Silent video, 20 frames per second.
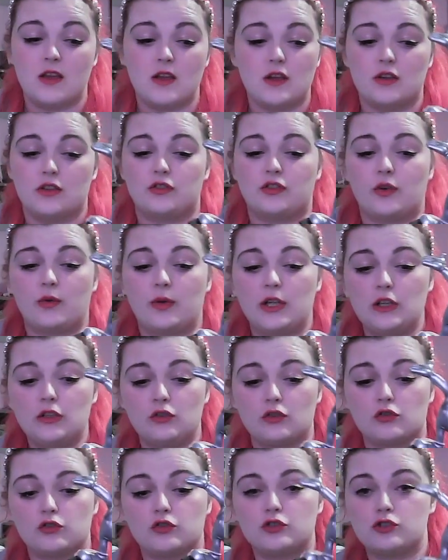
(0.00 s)
So he
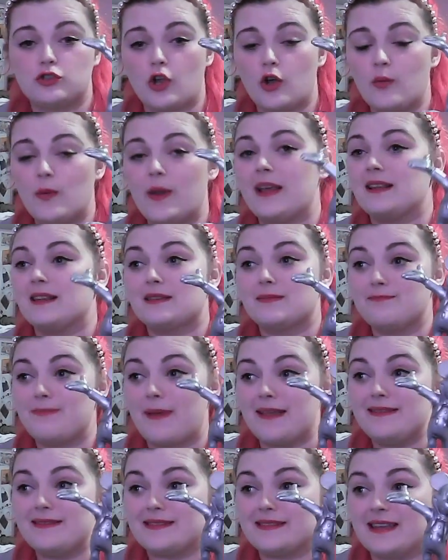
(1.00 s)
looks so
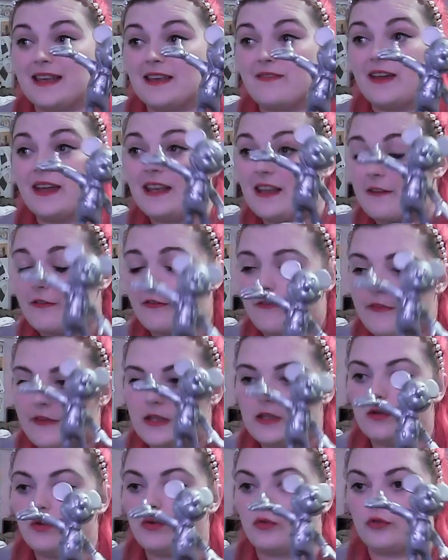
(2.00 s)
expensive, and he
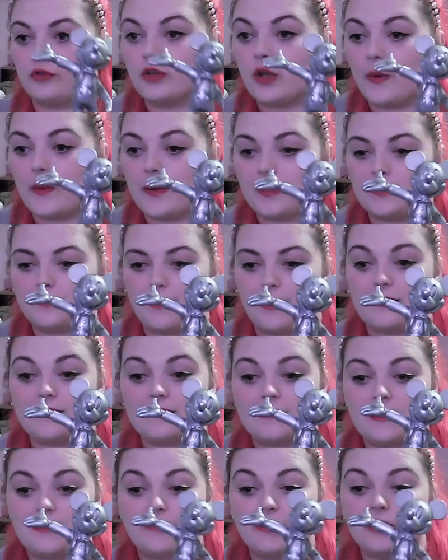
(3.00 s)
feels so
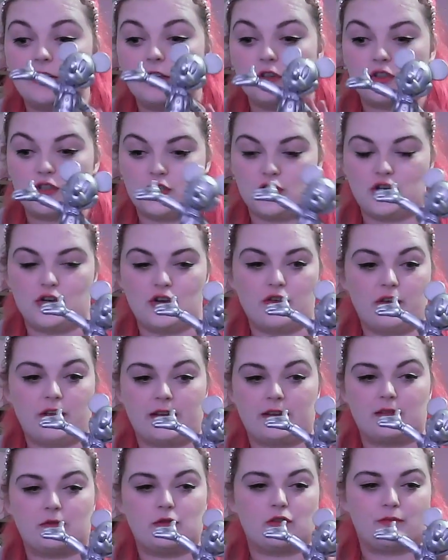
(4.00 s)
expensive and luxurious
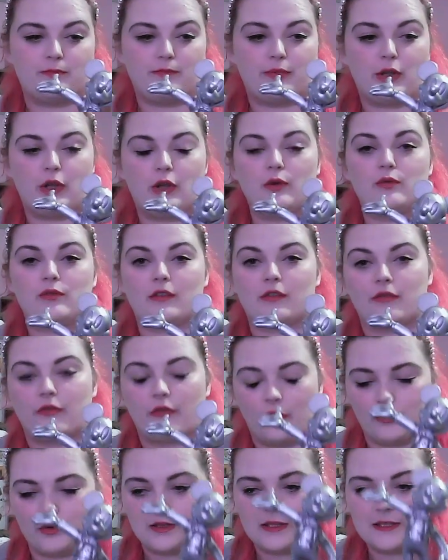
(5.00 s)
and just beautiful.